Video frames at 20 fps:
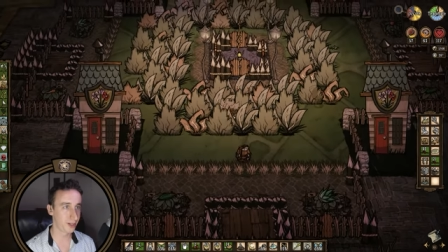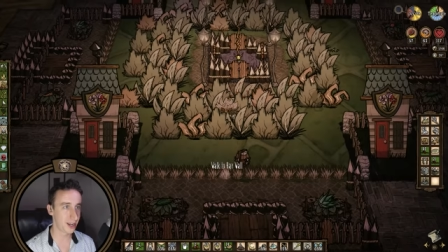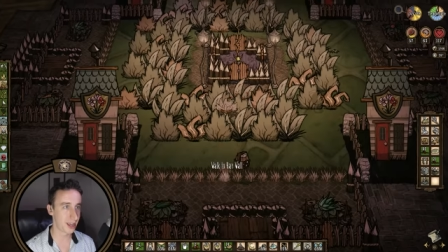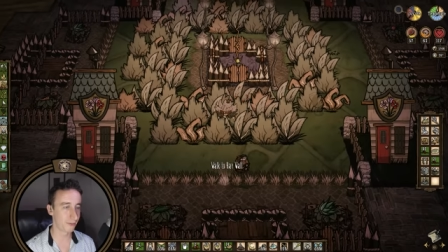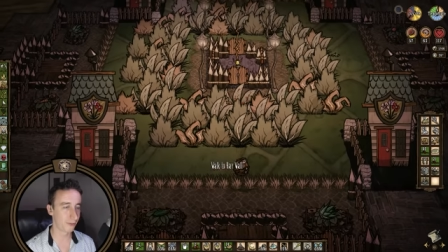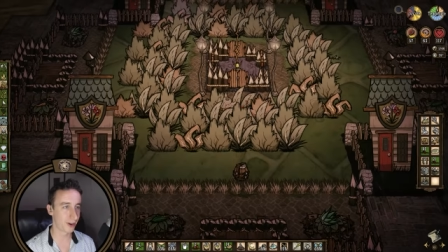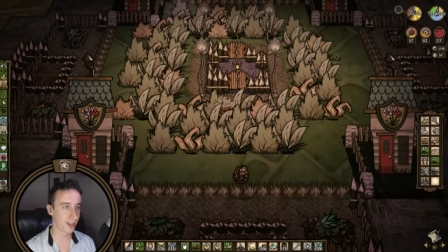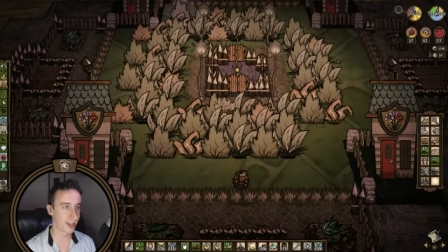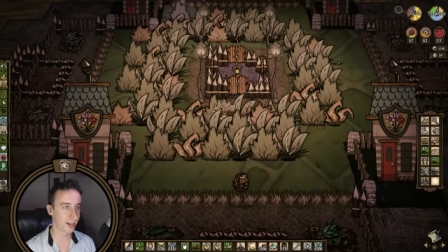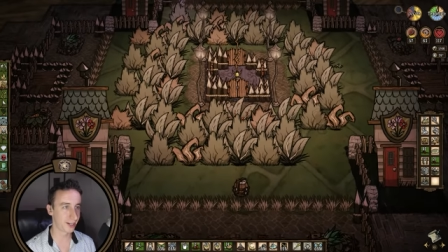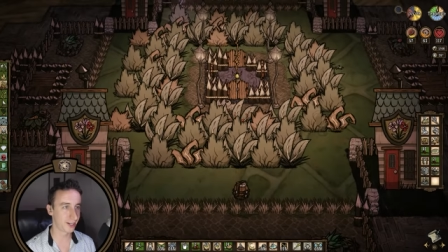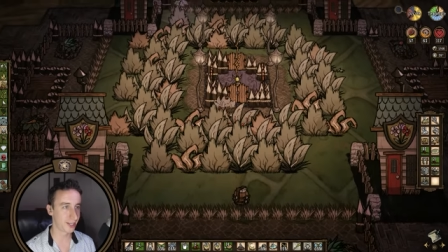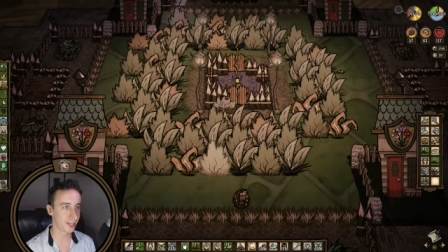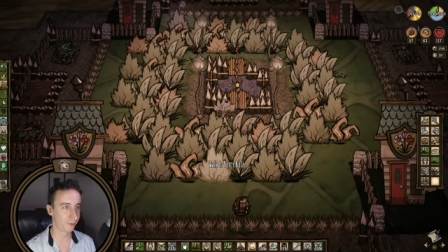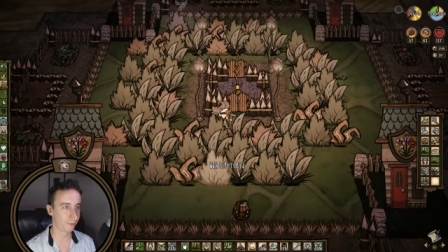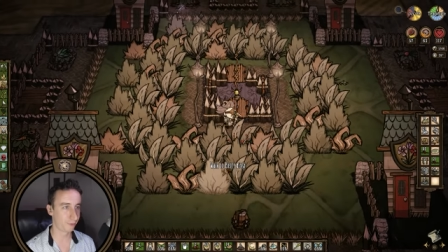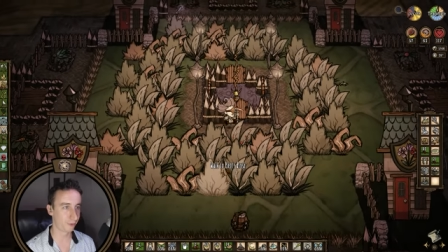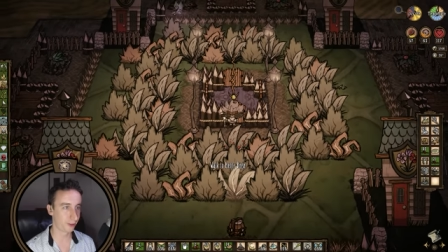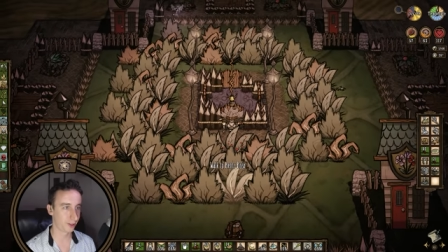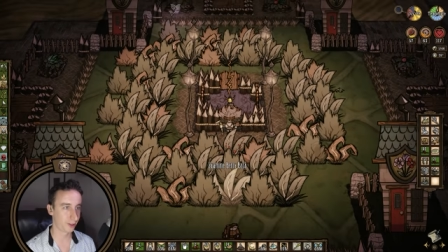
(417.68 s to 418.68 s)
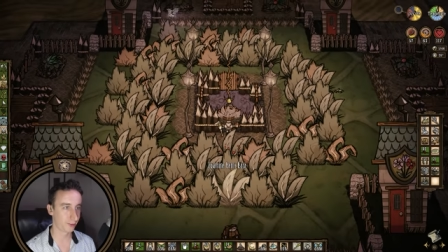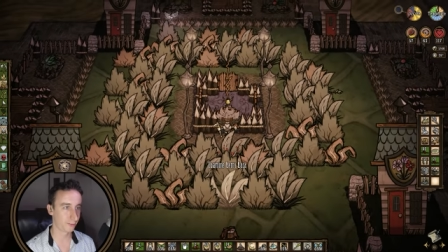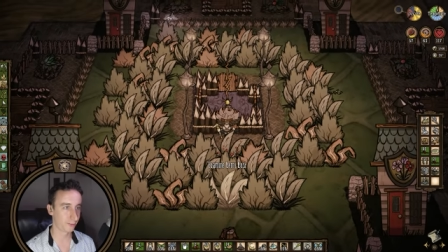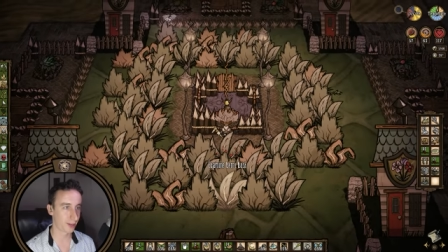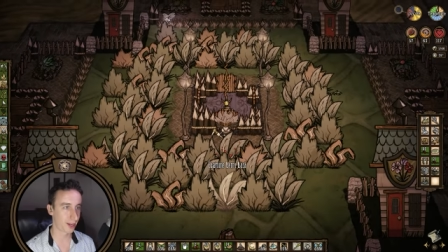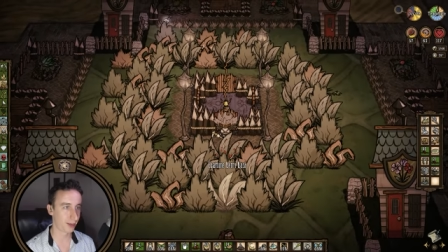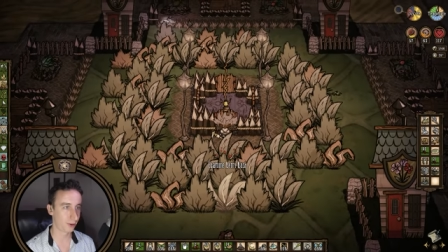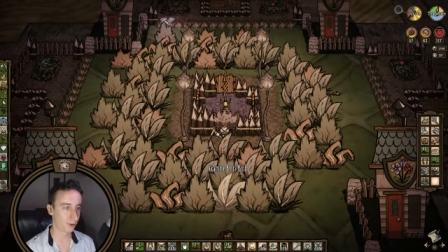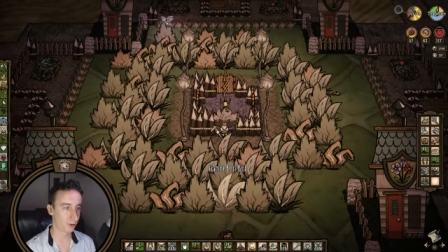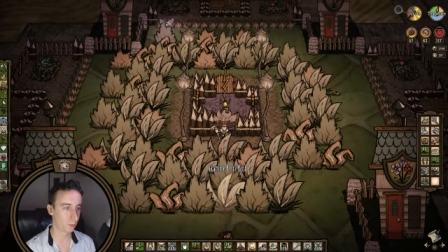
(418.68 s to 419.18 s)
we never had a need for them.
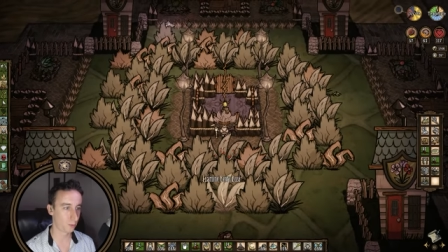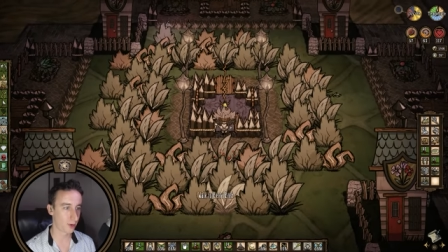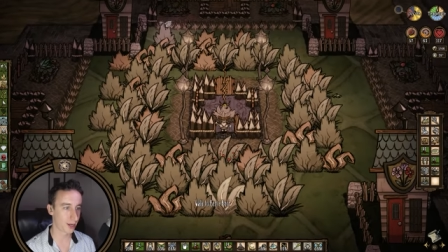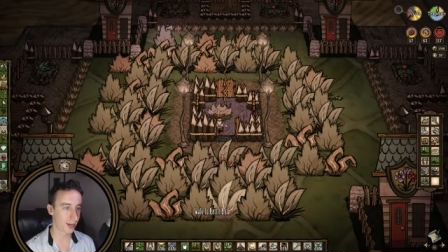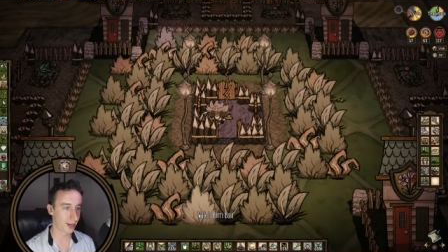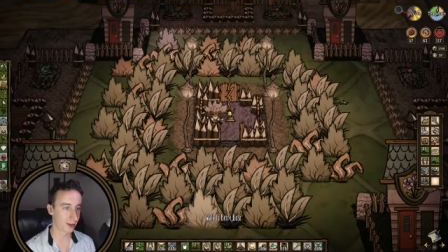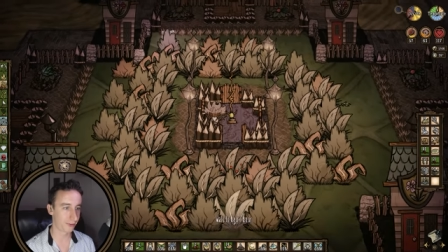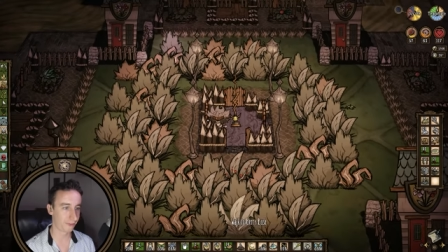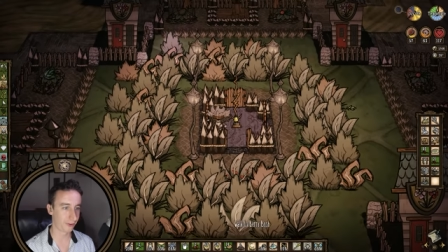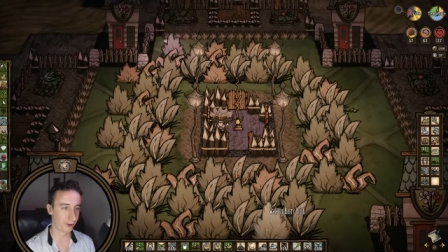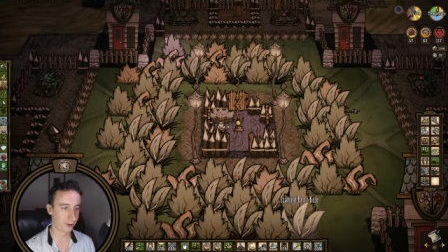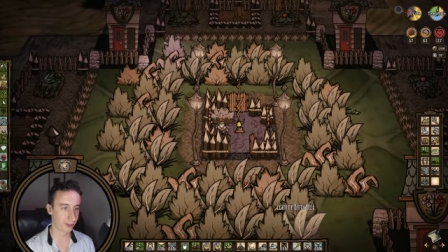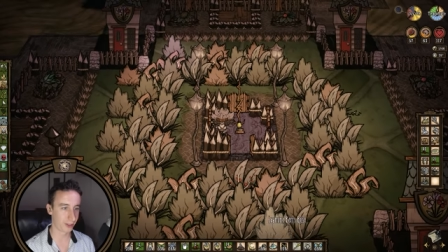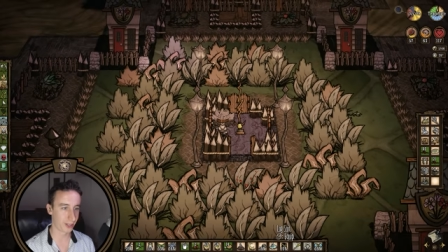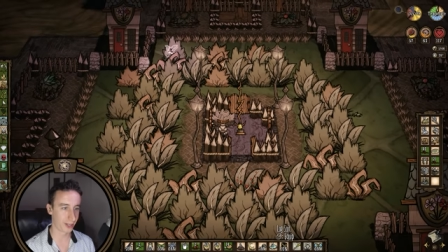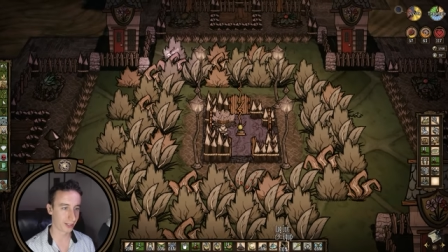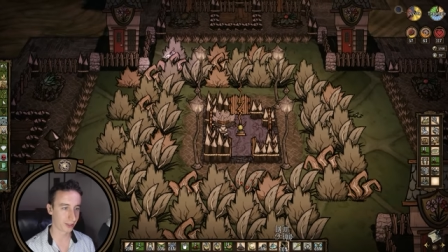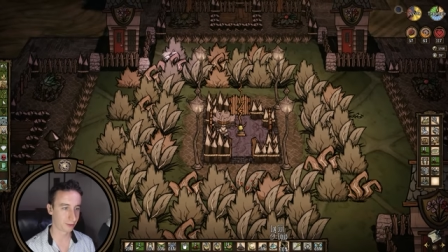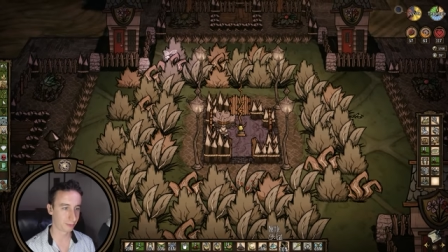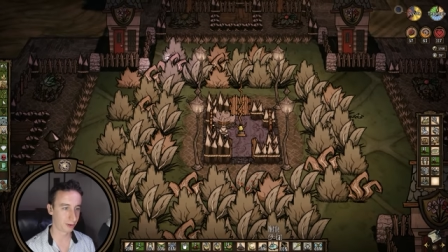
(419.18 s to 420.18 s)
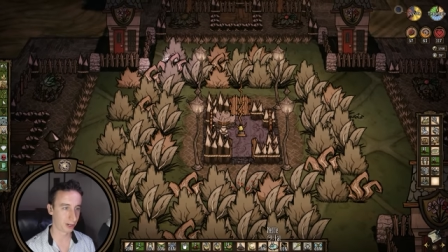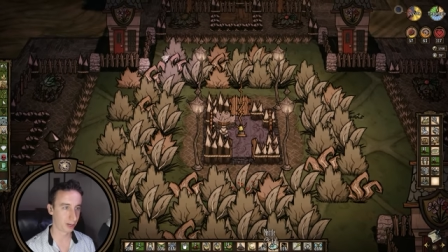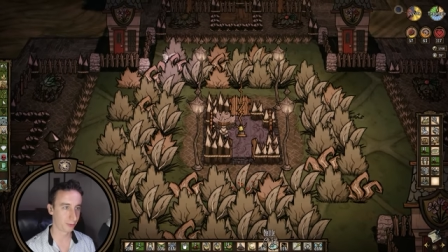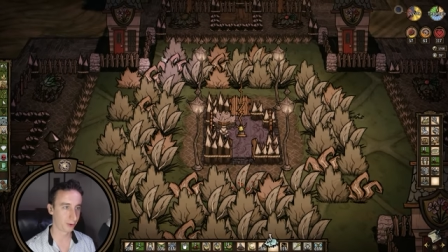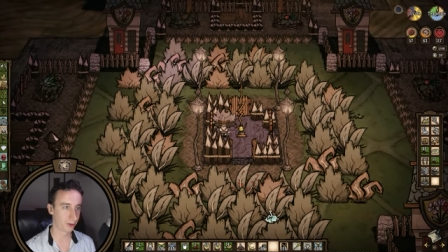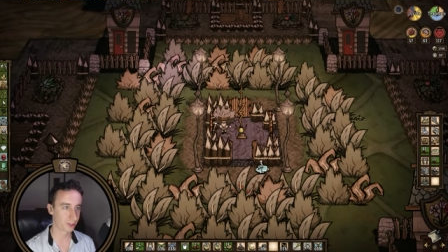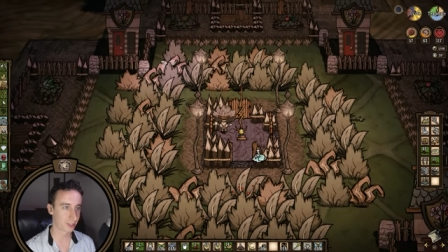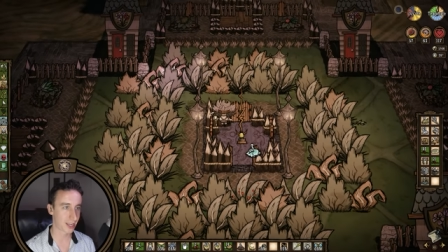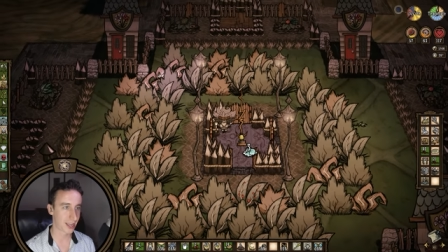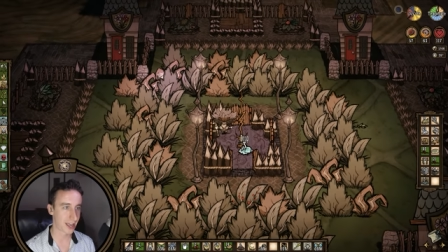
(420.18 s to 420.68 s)
I don't know why I felt like the Berry
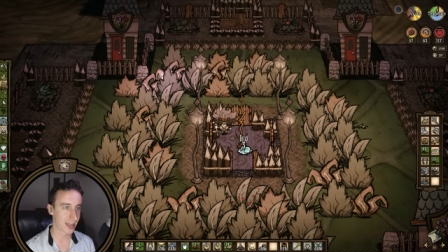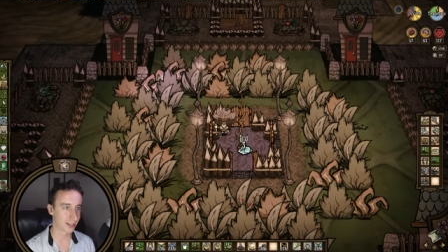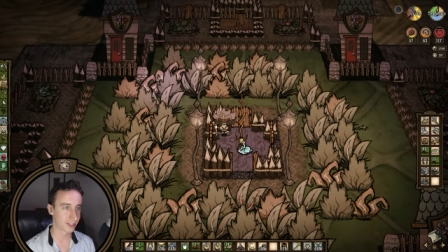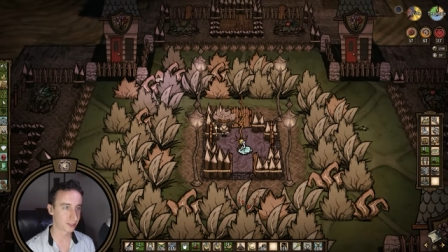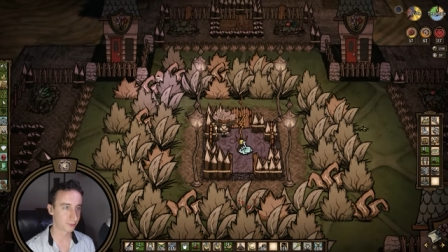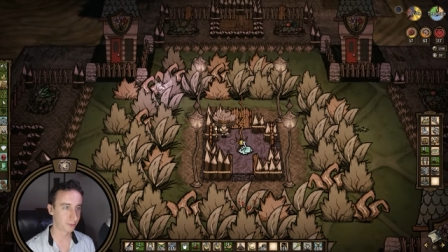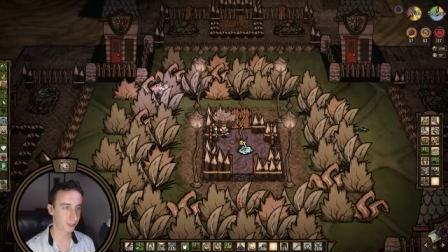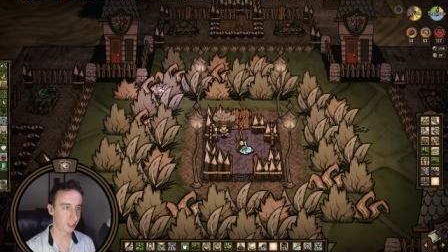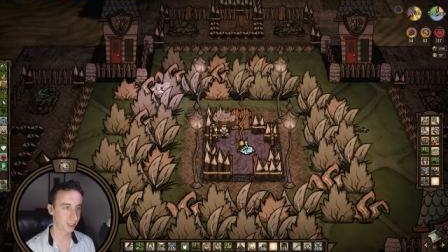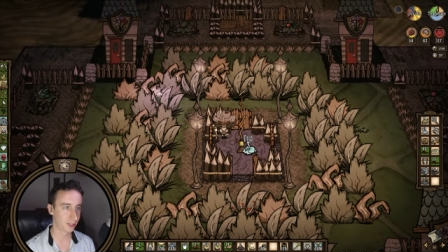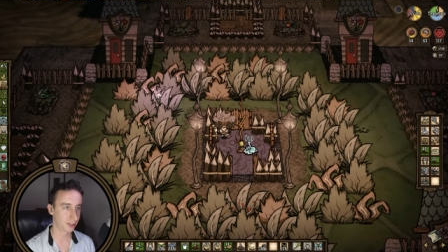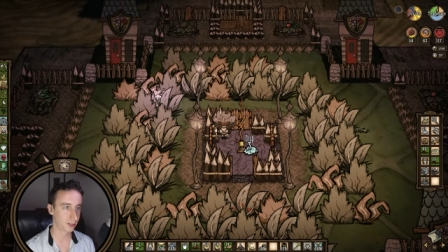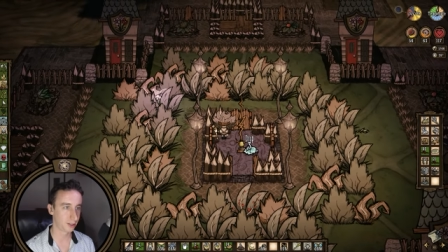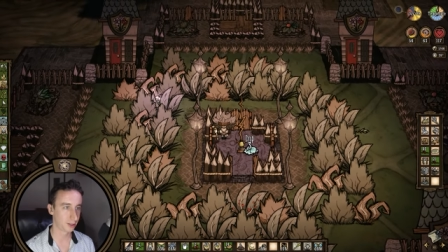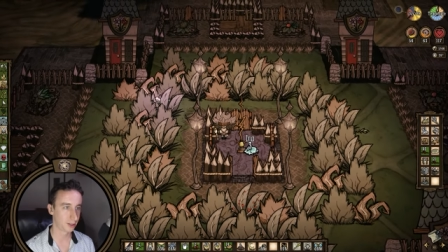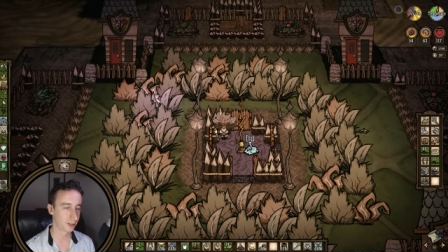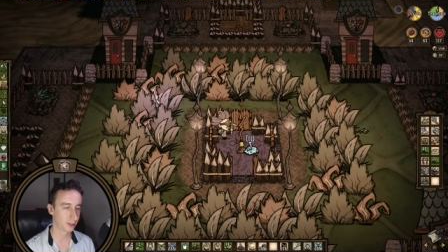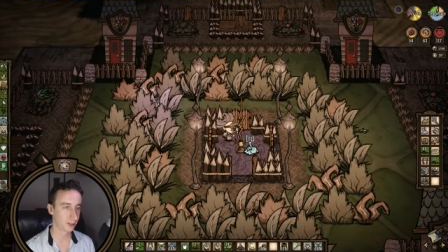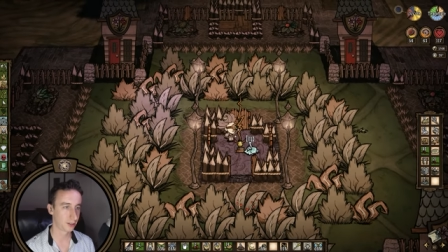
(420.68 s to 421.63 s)
Bros had to be